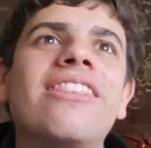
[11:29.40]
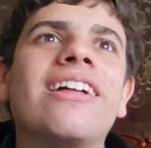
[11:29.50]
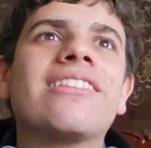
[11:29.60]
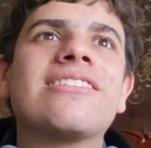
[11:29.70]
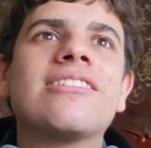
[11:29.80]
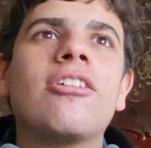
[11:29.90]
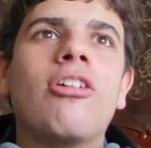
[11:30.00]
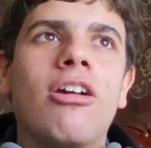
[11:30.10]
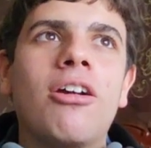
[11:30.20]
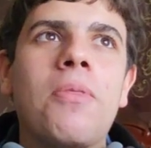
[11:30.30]
that's
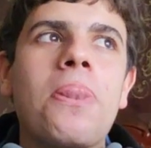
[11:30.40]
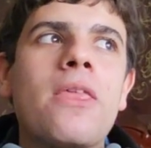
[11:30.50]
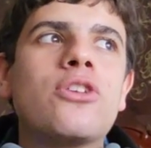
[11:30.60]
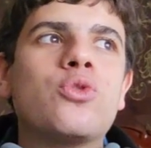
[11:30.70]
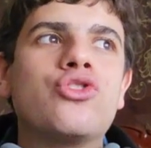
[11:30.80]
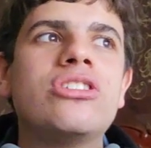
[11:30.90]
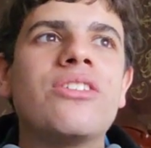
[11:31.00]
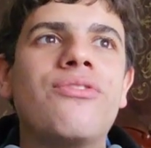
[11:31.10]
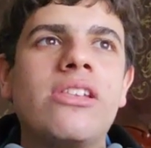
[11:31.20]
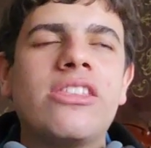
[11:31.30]
her so she's the
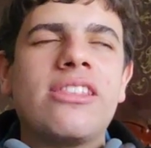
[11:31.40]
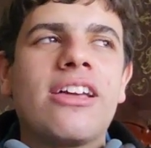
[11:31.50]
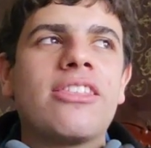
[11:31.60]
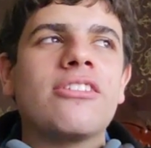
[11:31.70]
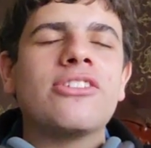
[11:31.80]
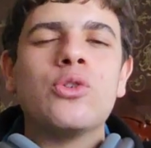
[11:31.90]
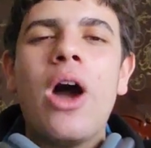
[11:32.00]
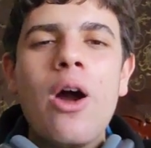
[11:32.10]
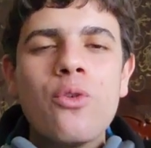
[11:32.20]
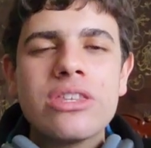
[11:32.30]
villain like you know
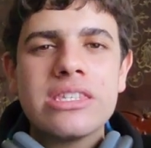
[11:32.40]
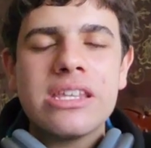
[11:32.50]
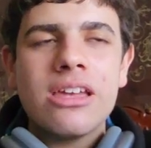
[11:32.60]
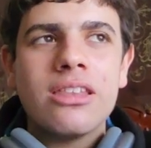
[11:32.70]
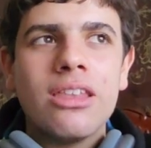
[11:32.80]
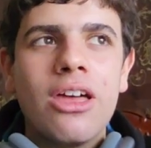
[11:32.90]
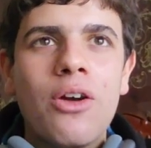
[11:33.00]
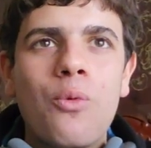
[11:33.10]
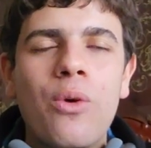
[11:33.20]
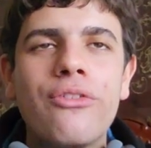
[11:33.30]
how in, in
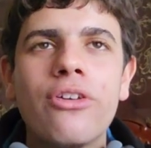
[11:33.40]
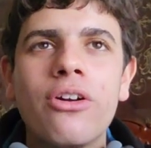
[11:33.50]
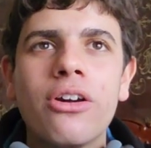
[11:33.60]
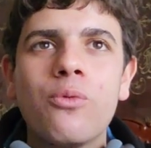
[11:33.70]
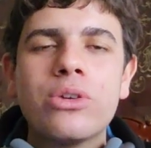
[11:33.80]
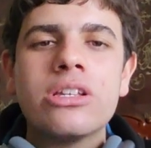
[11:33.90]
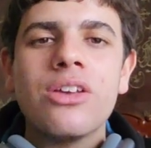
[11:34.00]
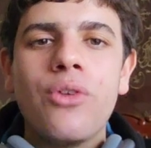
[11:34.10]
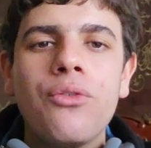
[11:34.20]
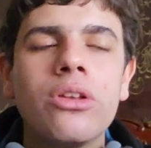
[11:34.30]
uh, Waver was it a
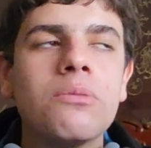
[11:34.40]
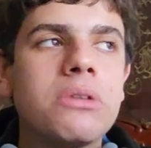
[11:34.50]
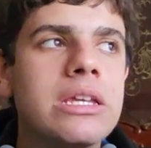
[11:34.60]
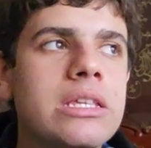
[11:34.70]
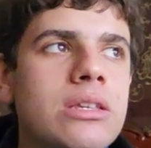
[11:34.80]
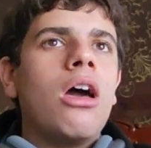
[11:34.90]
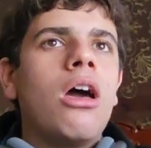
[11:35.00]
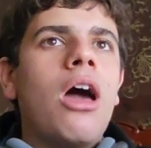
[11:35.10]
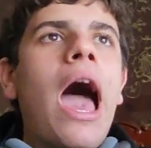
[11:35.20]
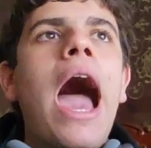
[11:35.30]
Waverly Place
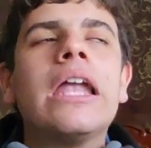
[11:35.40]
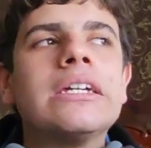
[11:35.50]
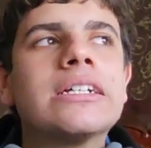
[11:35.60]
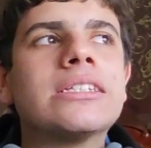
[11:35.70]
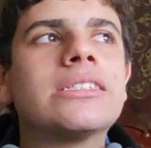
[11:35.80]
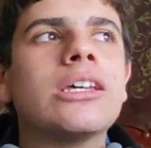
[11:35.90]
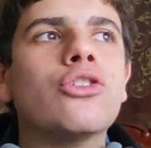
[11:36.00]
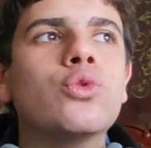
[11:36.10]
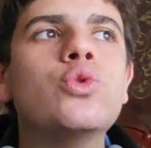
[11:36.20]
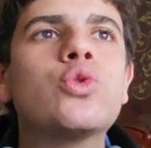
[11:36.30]
uh, Alex uh,
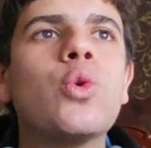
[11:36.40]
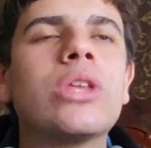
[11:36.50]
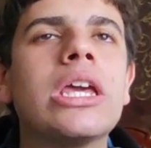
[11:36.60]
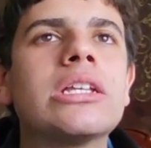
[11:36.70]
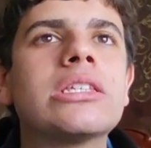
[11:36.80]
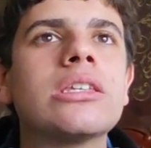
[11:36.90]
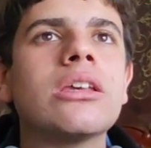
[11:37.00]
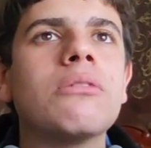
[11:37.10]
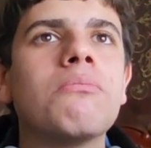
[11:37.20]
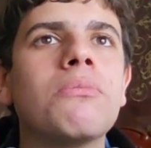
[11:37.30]
Russo takes
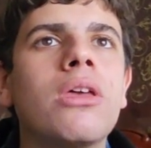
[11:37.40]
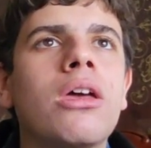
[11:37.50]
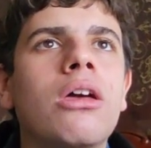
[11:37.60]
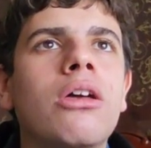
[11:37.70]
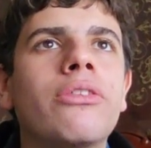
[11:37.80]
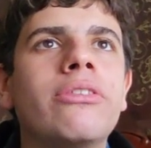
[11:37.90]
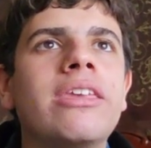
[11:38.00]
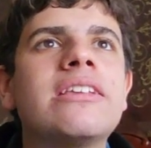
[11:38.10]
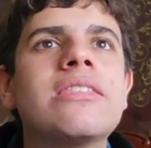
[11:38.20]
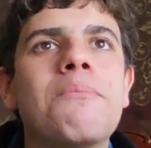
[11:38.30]
uh, uh,
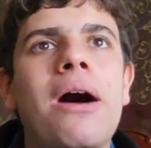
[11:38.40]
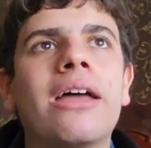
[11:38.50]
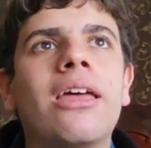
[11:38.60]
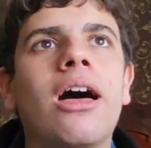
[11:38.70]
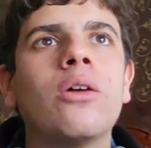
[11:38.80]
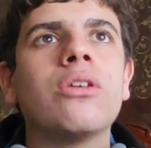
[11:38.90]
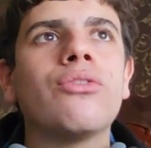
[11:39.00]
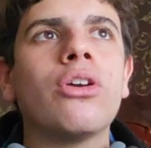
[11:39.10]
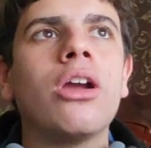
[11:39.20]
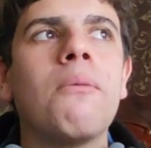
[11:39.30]
takes the bad out of
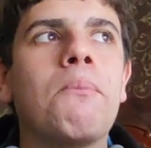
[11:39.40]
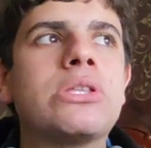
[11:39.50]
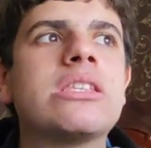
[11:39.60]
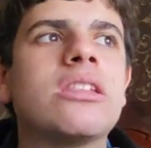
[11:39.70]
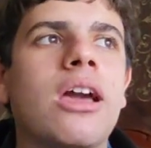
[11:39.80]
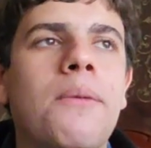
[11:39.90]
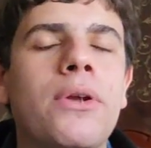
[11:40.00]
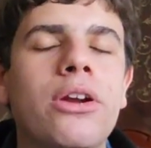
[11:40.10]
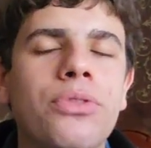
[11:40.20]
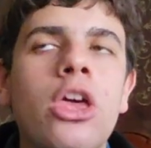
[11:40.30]
her and puts it in like a
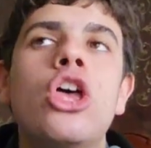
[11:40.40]
mirror.